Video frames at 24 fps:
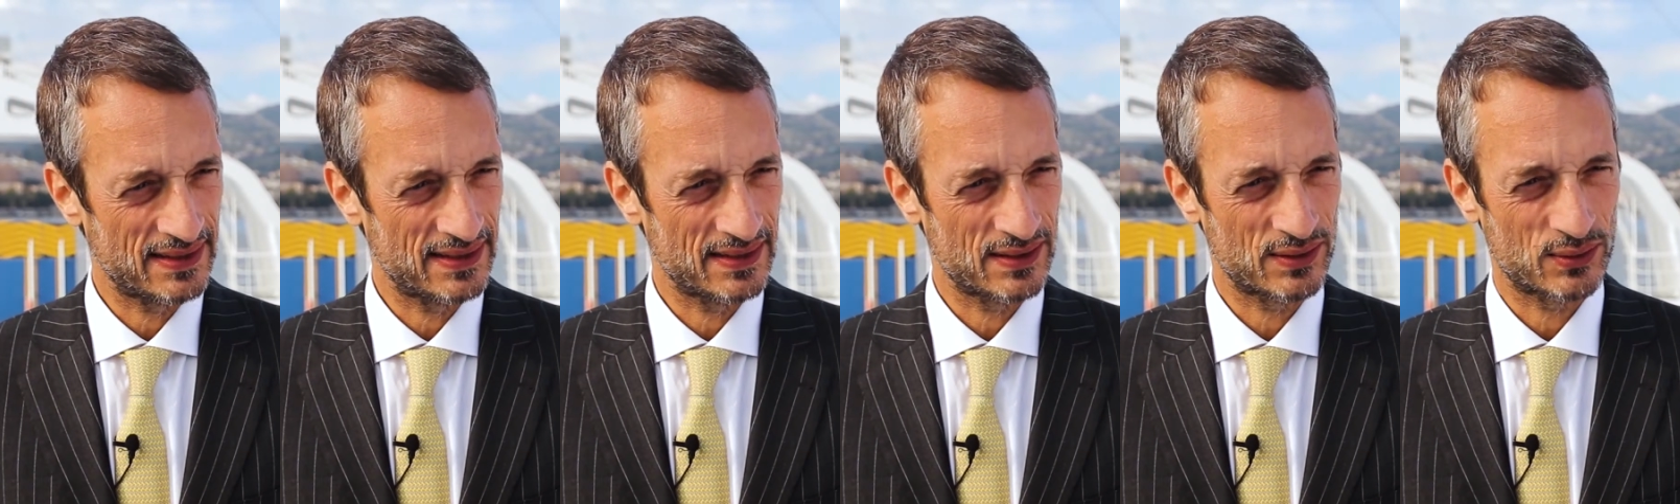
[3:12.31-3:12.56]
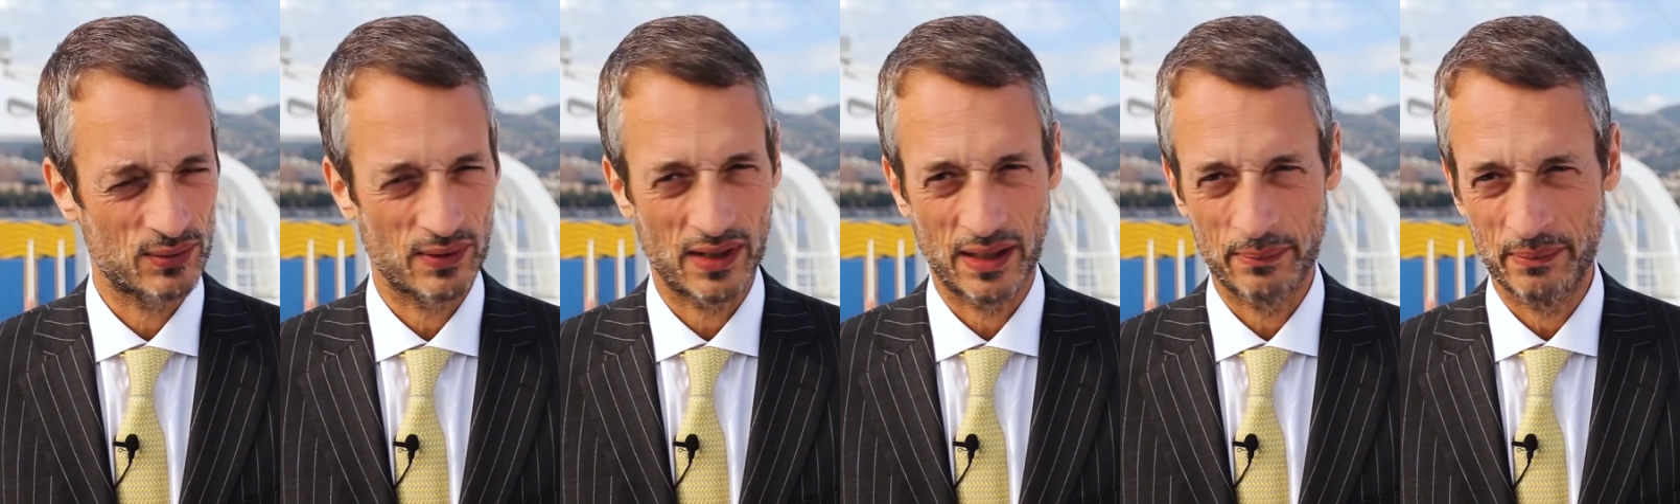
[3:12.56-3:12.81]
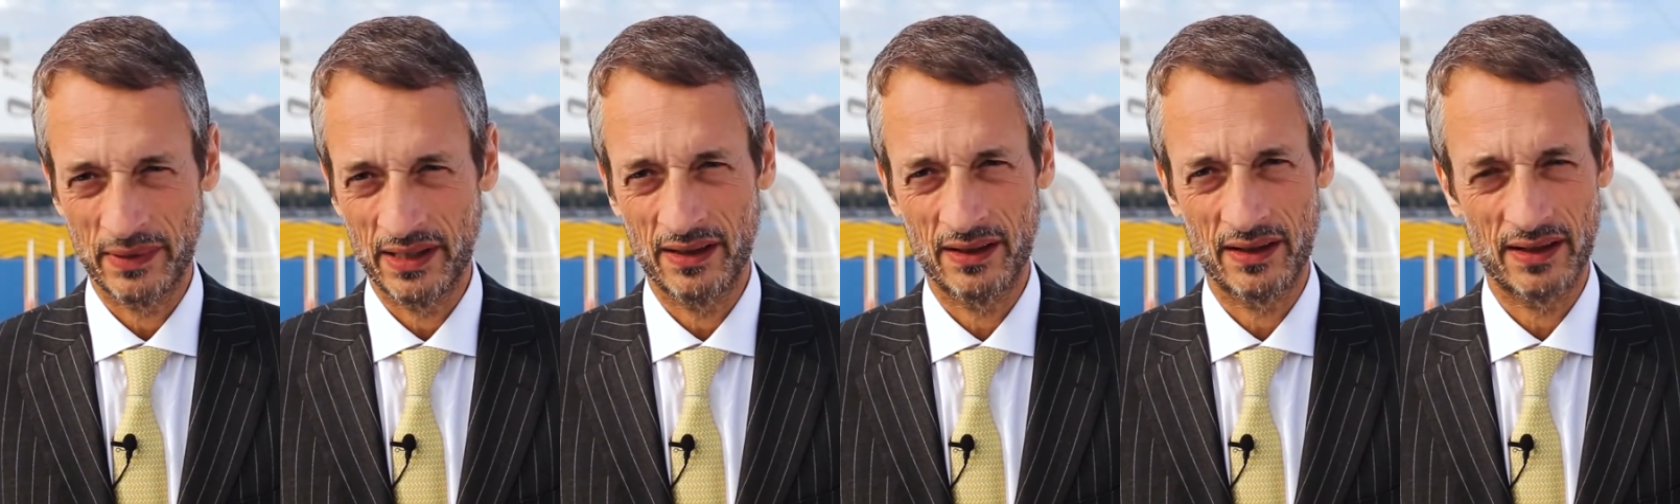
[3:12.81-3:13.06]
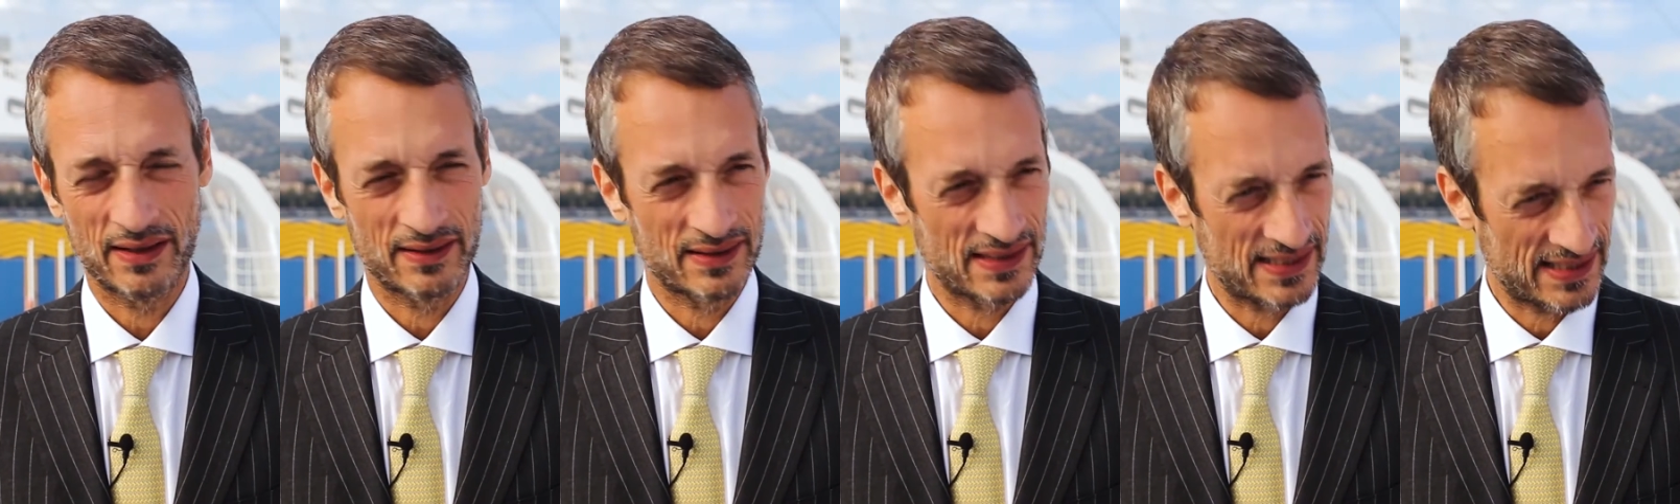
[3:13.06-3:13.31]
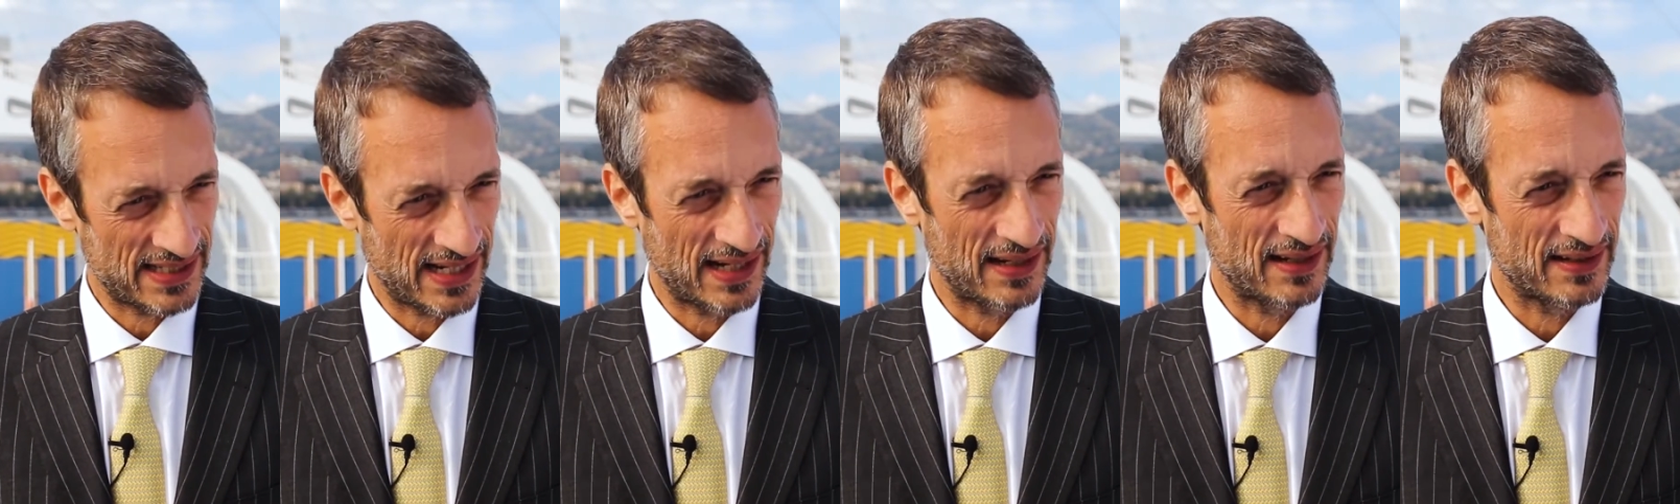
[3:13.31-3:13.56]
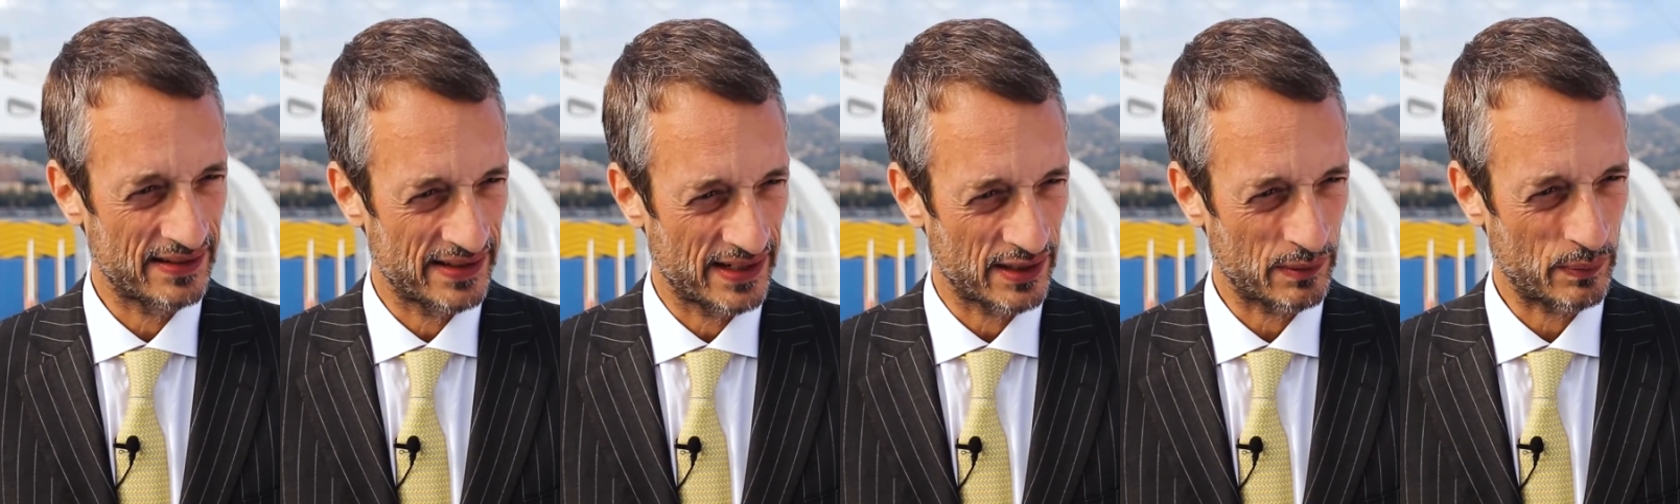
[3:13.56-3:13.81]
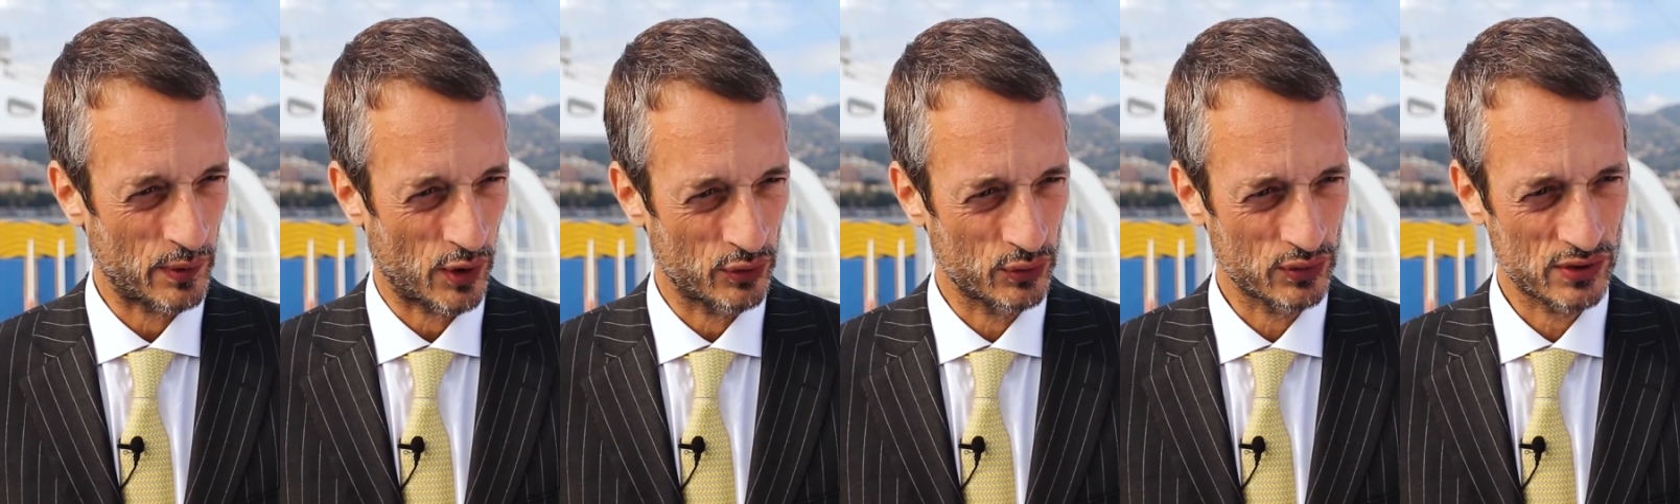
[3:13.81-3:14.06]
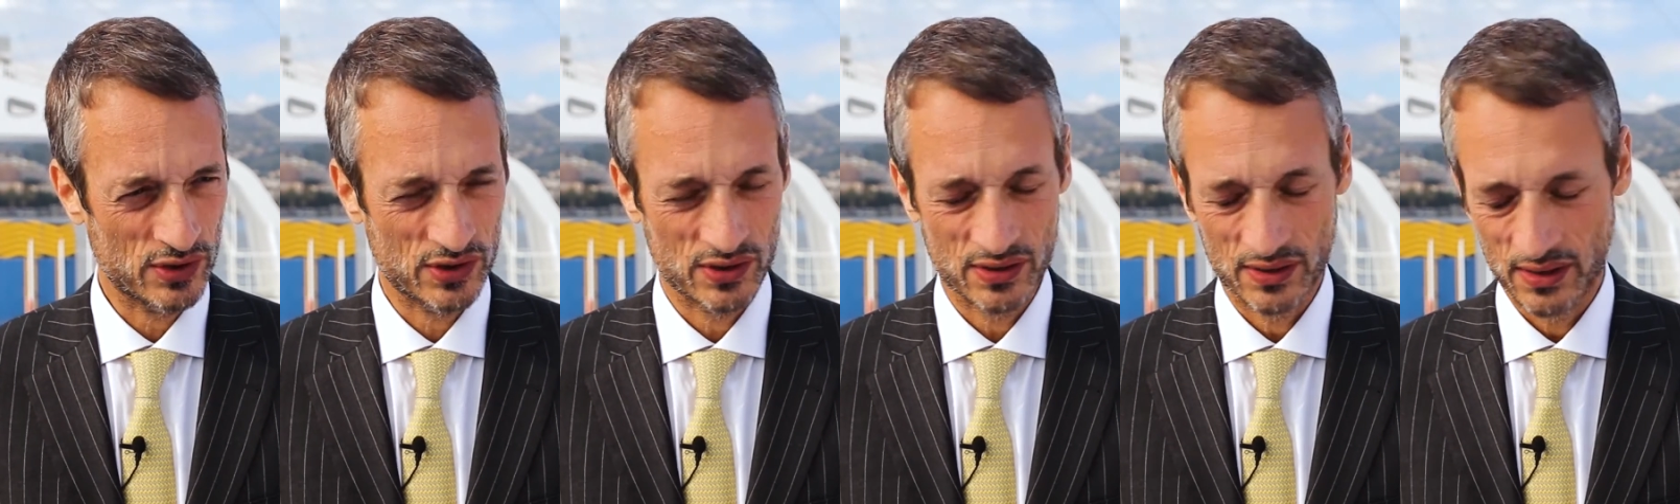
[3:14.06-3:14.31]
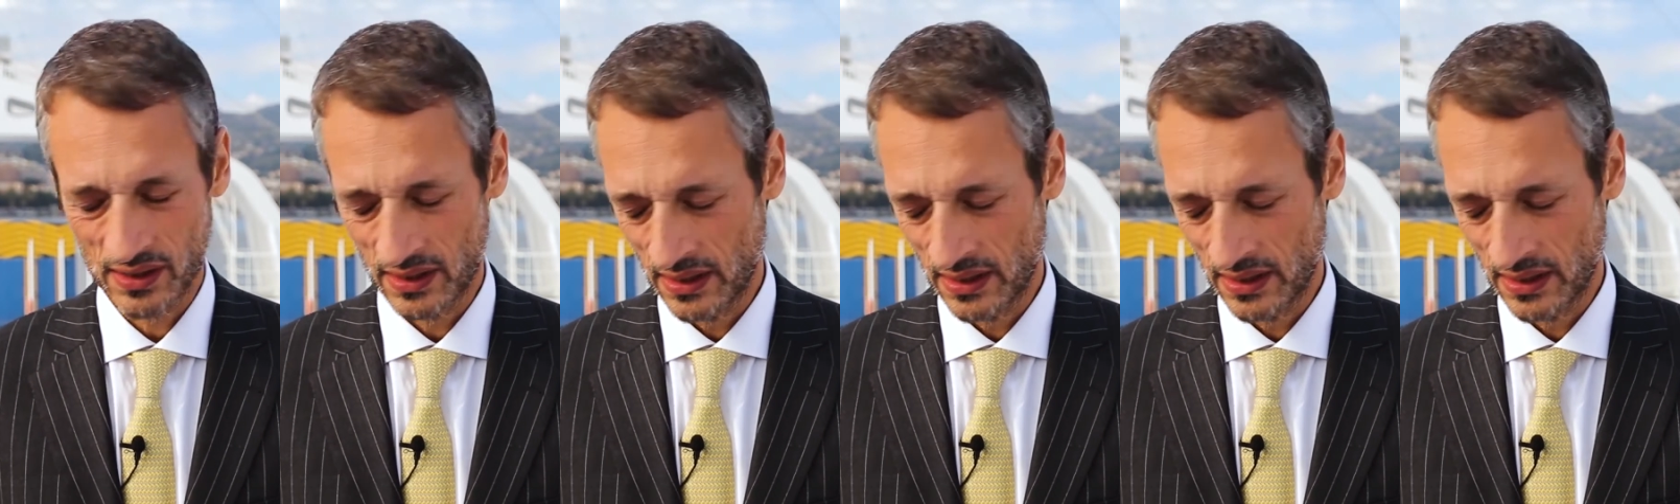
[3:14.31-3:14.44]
to come here and sell their products.